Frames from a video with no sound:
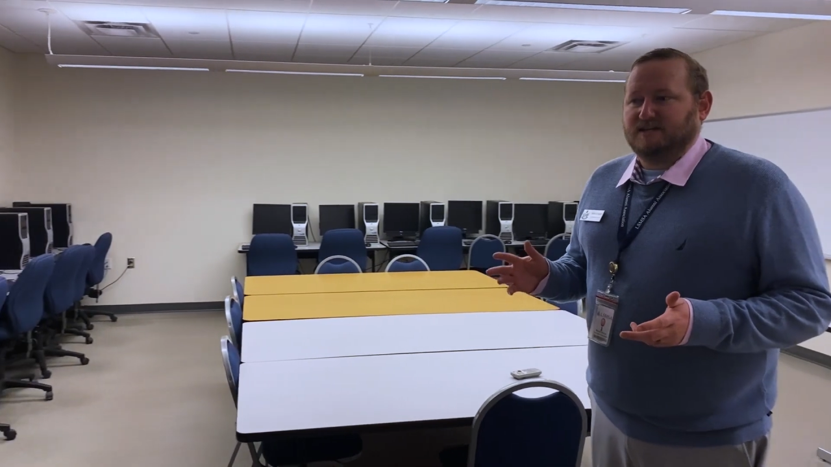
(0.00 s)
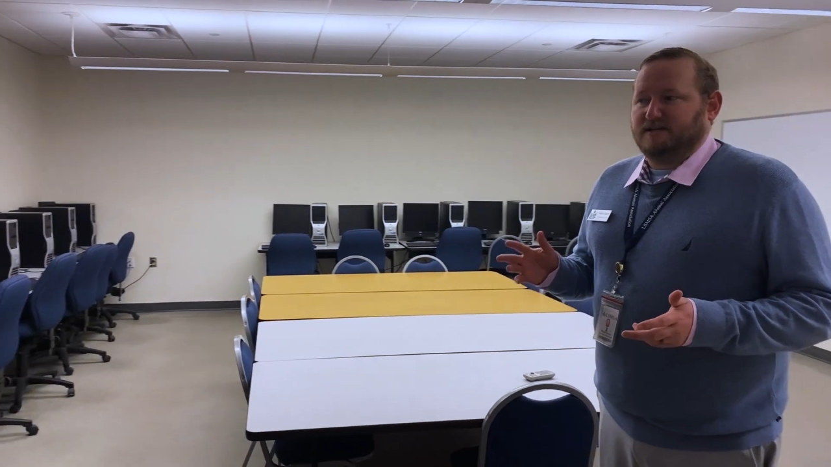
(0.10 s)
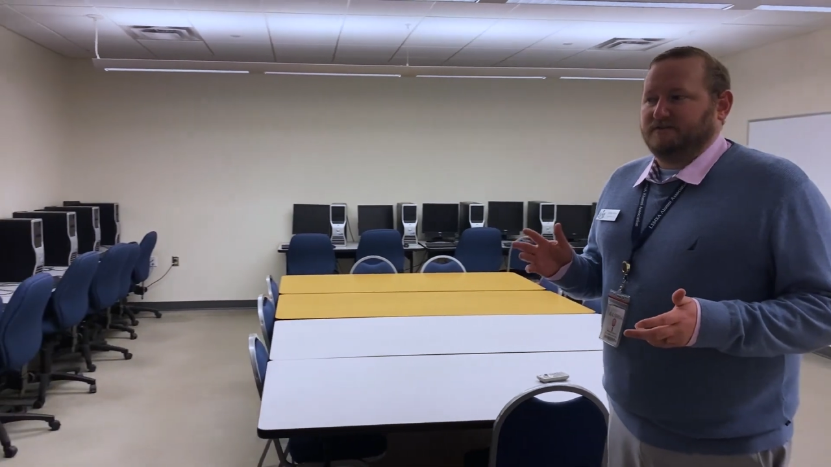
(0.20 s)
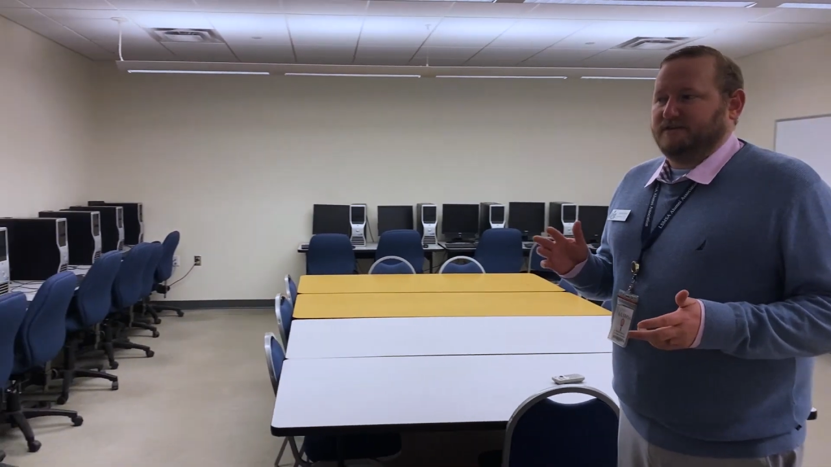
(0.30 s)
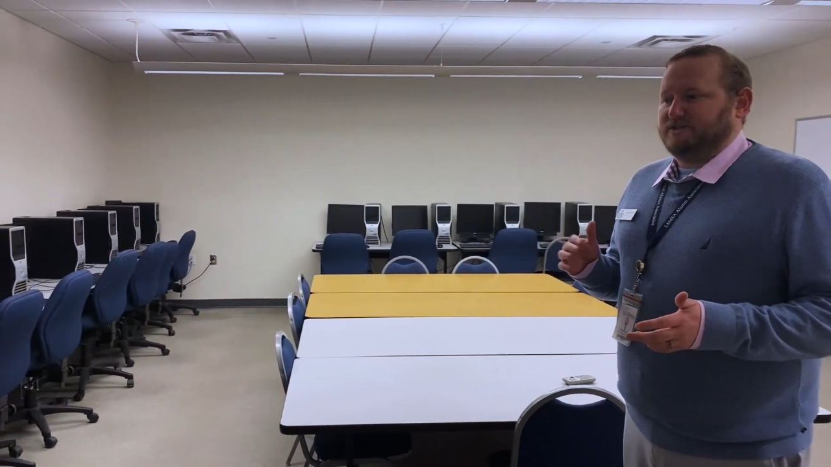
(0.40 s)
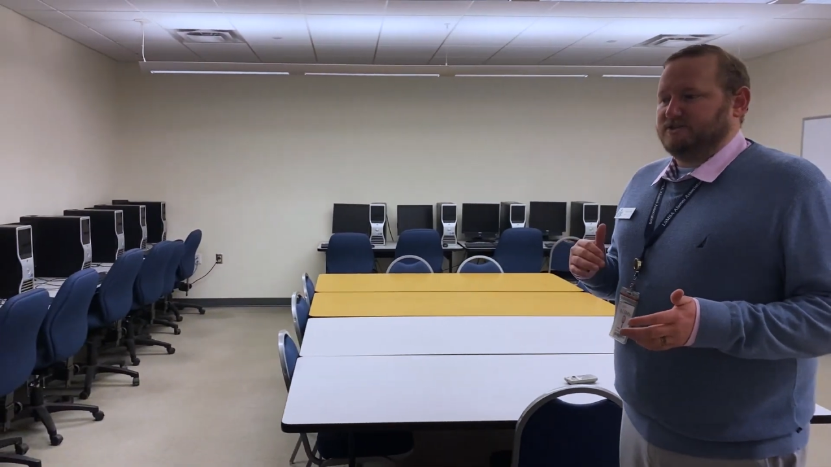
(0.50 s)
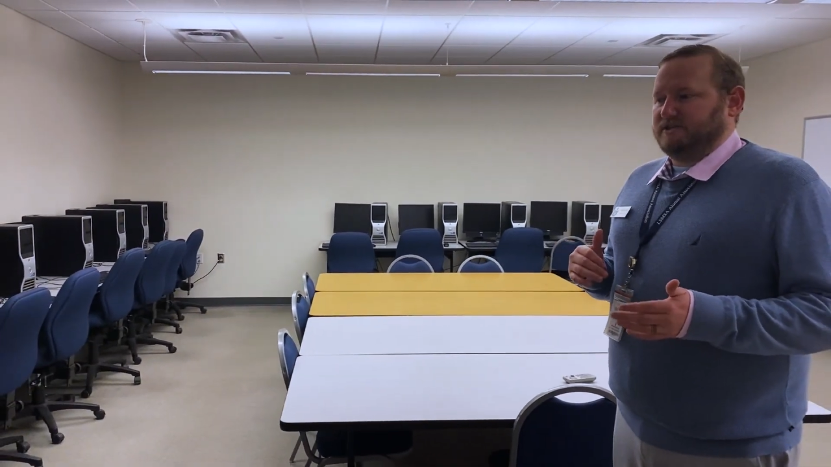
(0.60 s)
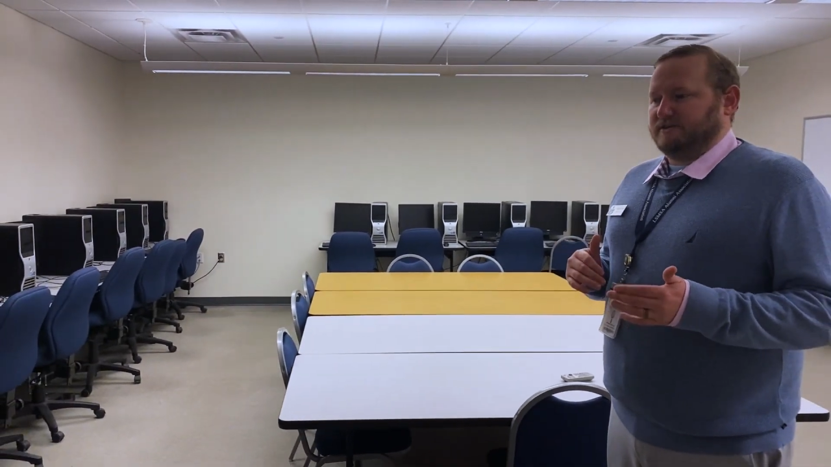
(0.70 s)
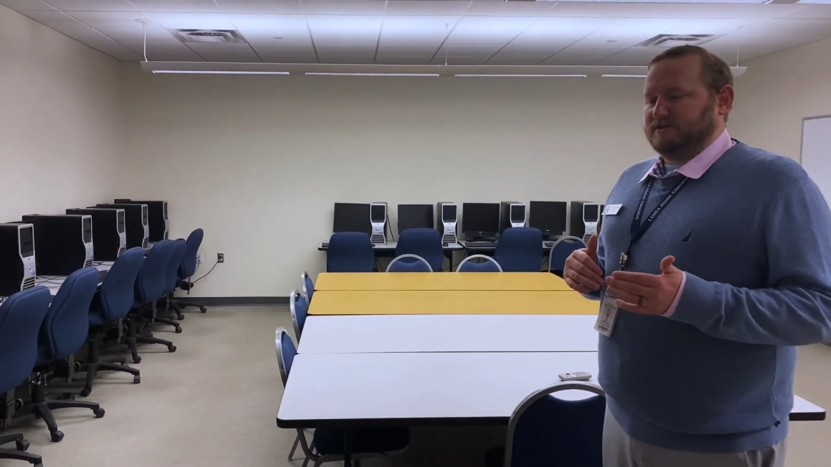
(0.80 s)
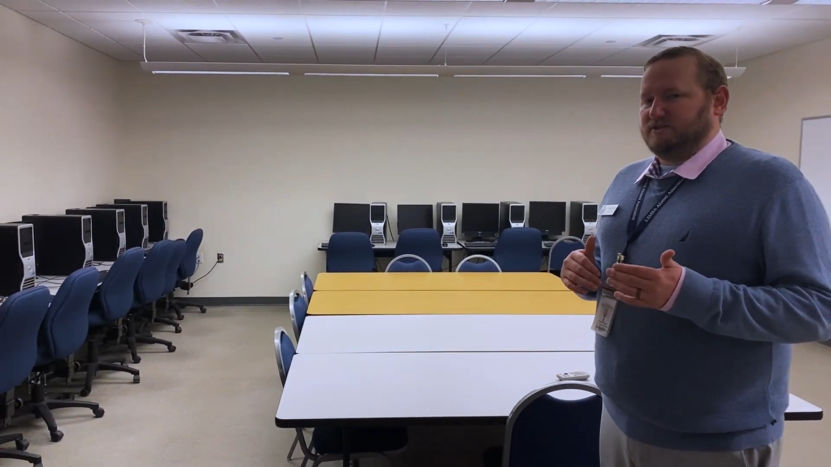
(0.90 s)
the
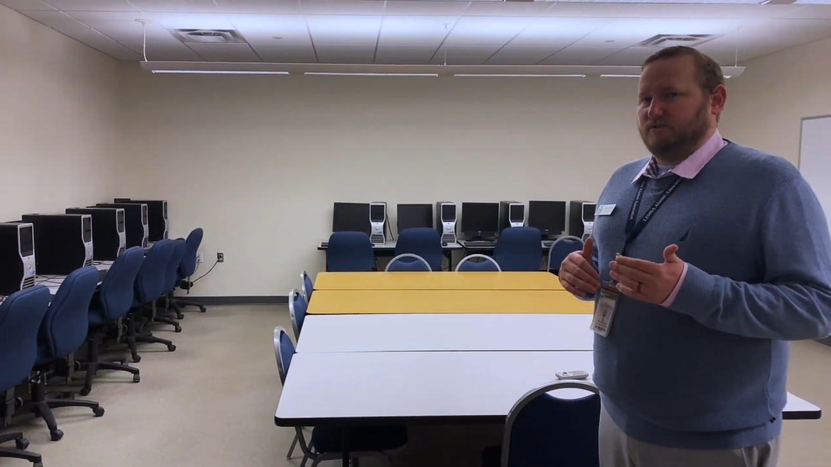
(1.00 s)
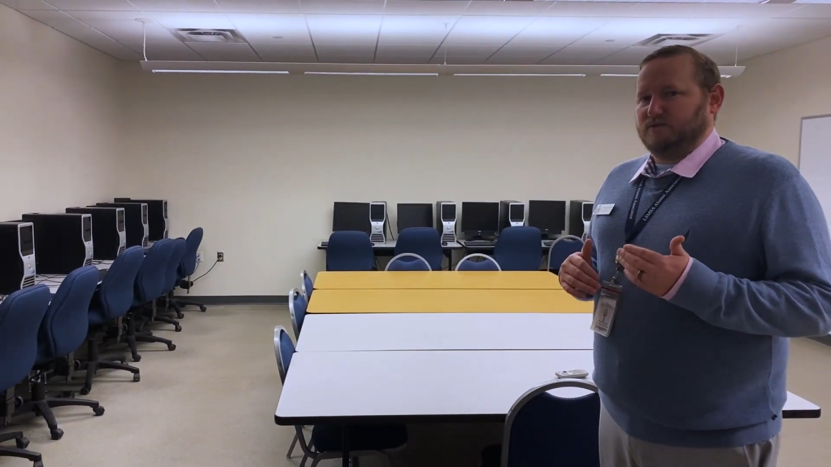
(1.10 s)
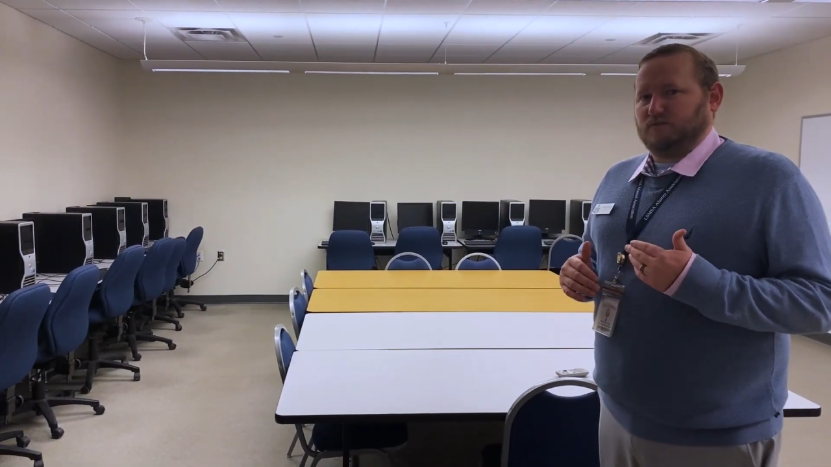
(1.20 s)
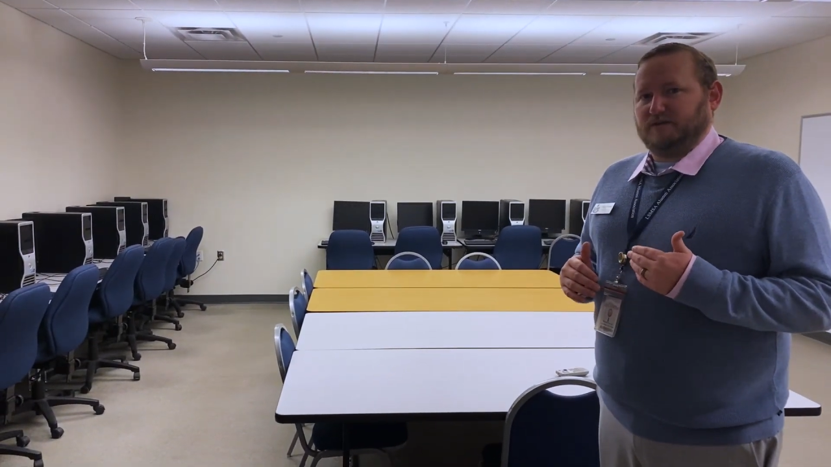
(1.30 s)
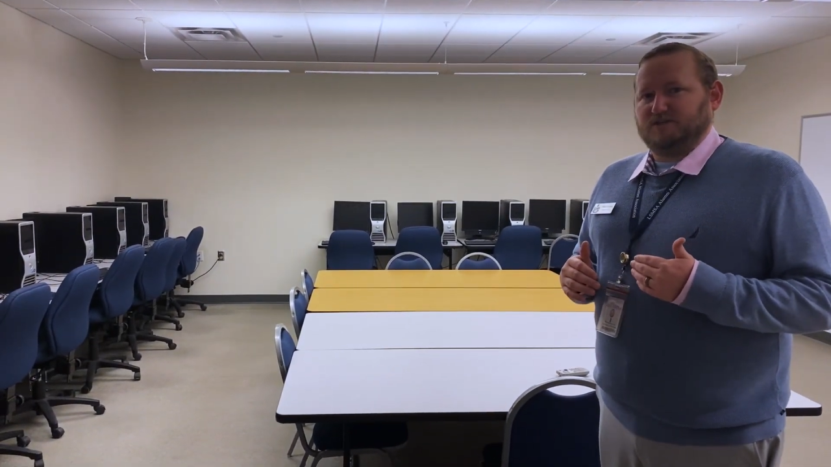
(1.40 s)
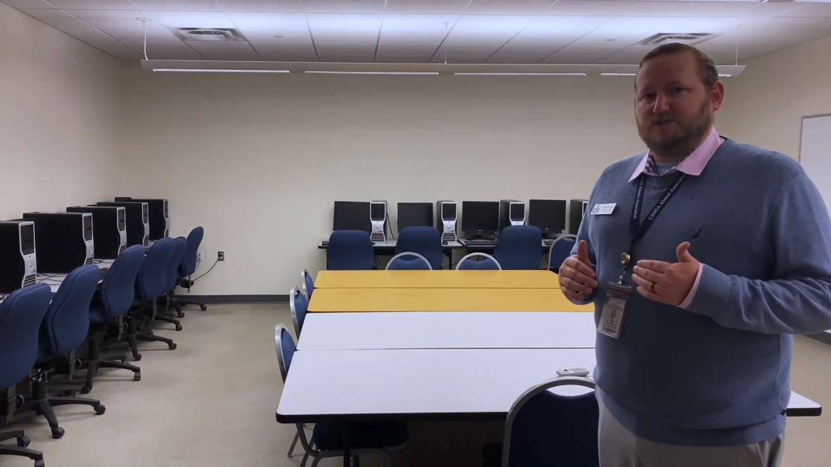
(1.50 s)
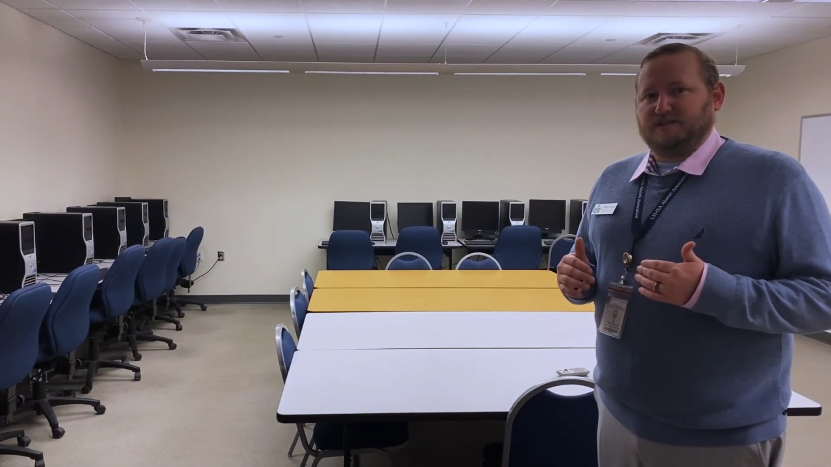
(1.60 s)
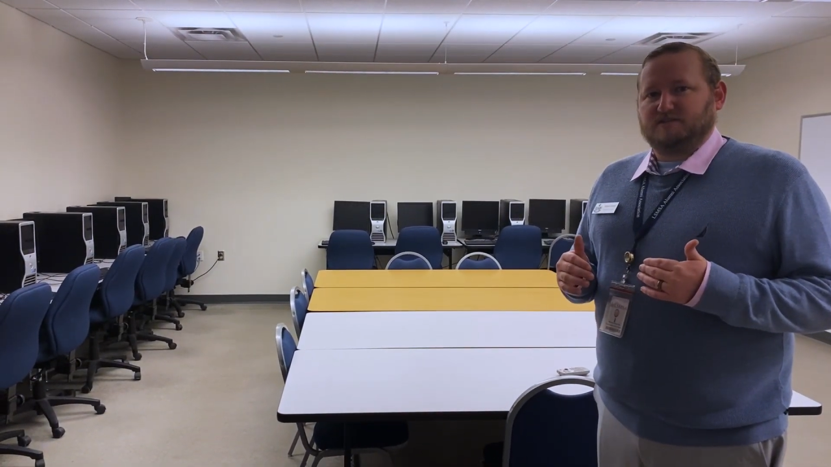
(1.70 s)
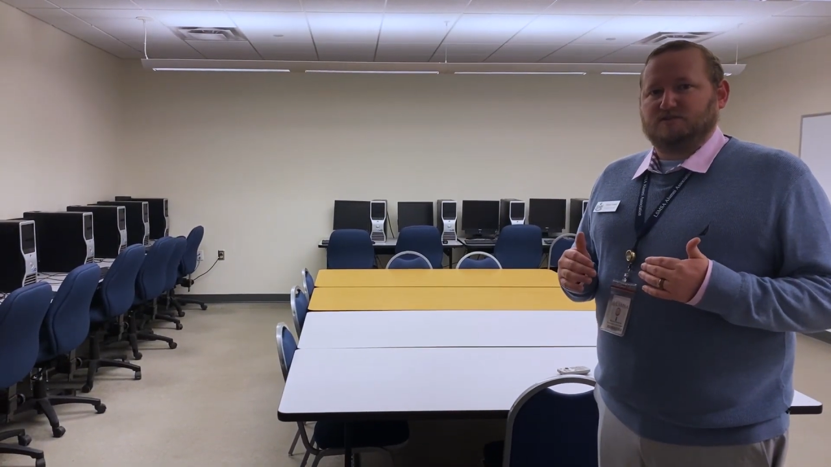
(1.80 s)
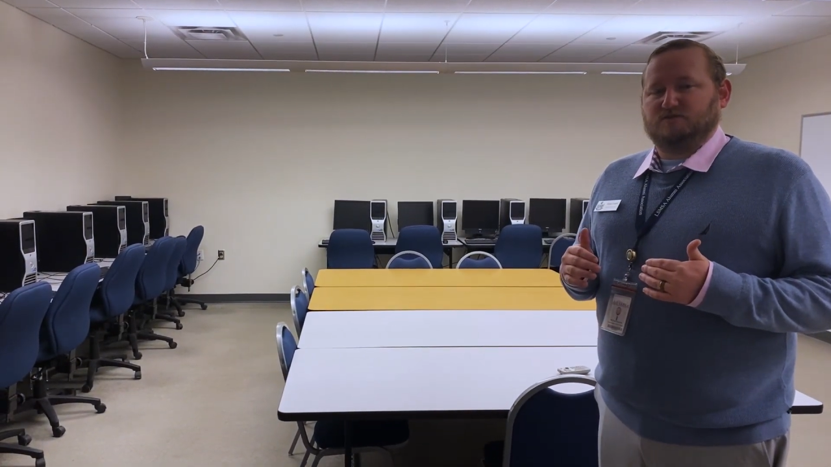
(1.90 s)
engineering students will get a
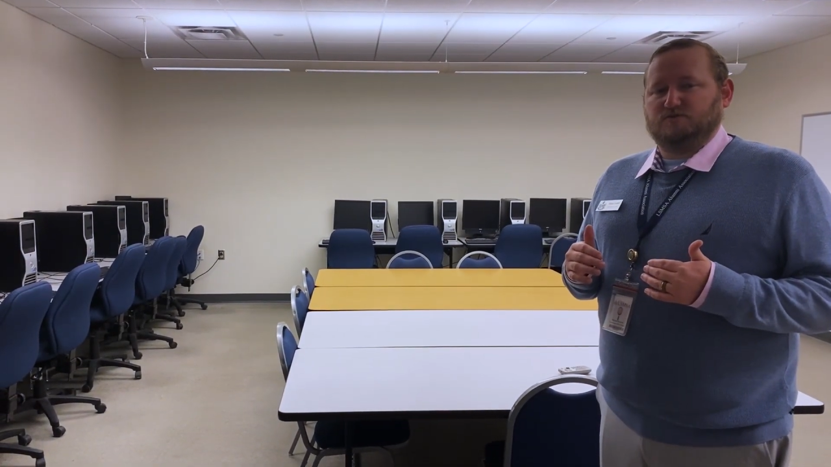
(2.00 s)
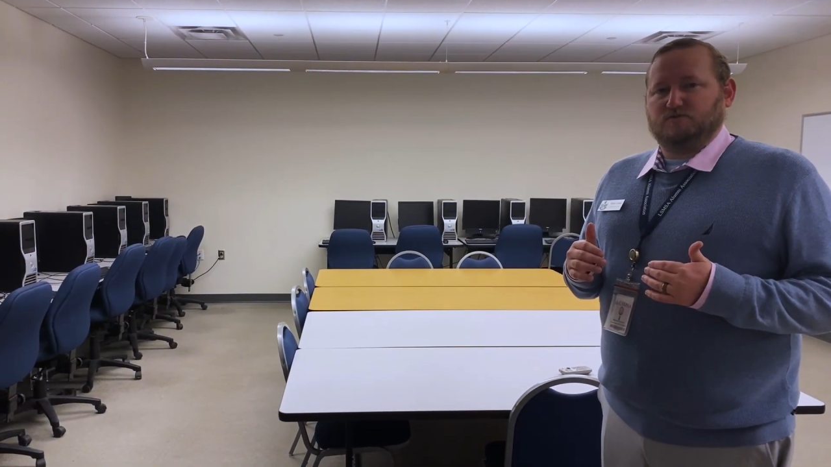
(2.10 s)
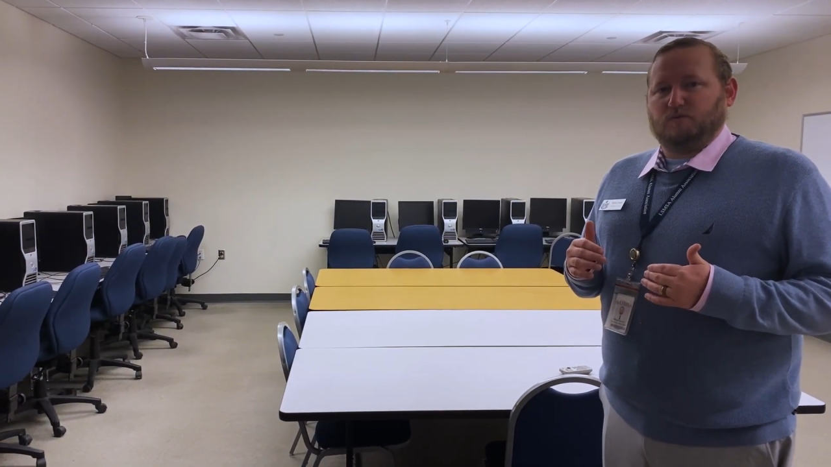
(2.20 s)
chance to do